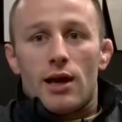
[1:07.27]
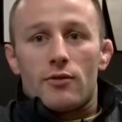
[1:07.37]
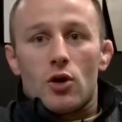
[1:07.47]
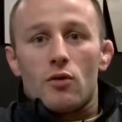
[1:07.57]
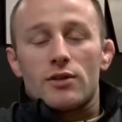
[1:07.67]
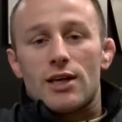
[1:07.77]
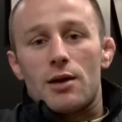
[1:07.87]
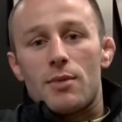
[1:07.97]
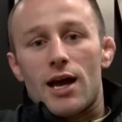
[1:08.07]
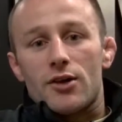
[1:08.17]
have an
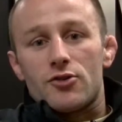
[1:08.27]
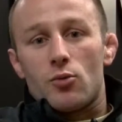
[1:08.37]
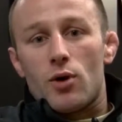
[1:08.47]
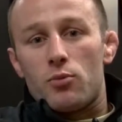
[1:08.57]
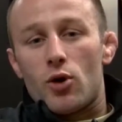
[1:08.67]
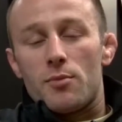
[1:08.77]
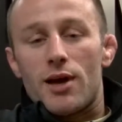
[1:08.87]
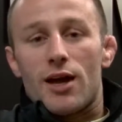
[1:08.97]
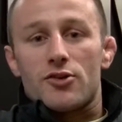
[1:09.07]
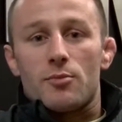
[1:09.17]
overtime match, a 1-point
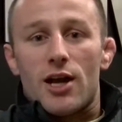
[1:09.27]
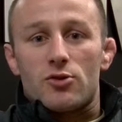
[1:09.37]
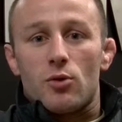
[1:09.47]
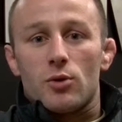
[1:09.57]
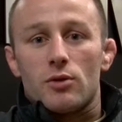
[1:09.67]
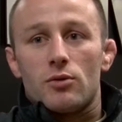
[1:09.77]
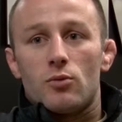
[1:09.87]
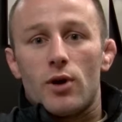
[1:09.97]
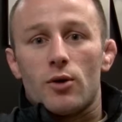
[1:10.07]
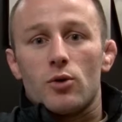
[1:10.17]
match, a match where
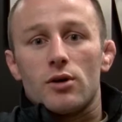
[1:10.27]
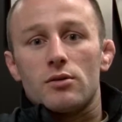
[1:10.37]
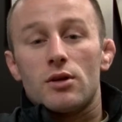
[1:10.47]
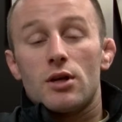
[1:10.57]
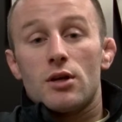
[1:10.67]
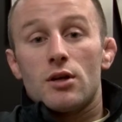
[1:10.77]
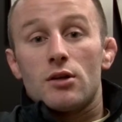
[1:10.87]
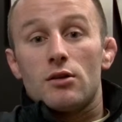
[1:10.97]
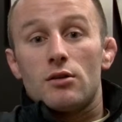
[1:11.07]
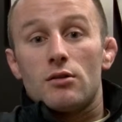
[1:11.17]
we're
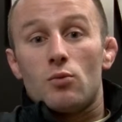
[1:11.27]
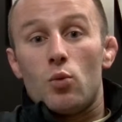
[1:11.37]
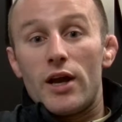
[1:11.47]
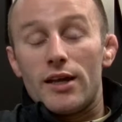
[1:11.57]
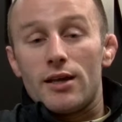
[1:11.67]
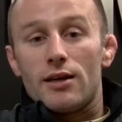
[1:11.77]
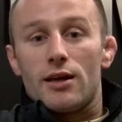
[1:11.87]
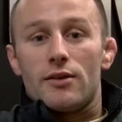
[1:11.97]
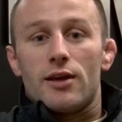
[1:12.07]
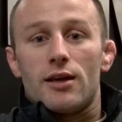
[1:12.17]

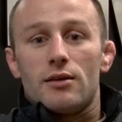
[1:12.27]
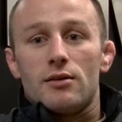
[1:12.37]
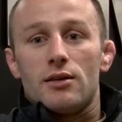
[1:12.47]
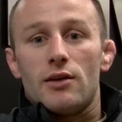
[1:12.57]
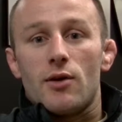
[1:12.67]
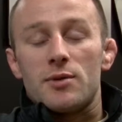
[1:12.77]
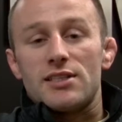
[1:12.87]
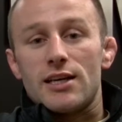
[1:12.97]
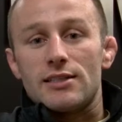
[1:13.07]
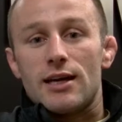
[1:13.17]
winning and then give up a
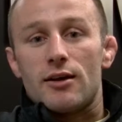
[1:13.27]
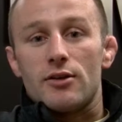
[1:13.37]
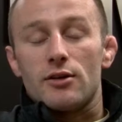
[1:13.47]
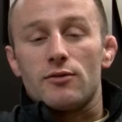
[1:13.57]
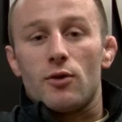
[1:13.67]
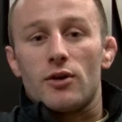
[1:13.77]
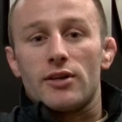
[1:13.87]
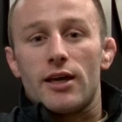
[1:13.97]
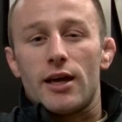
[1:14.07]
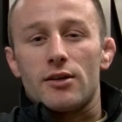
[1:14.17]
takedown and near fall at
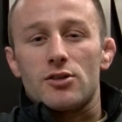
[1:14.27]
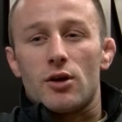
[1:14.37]
the end.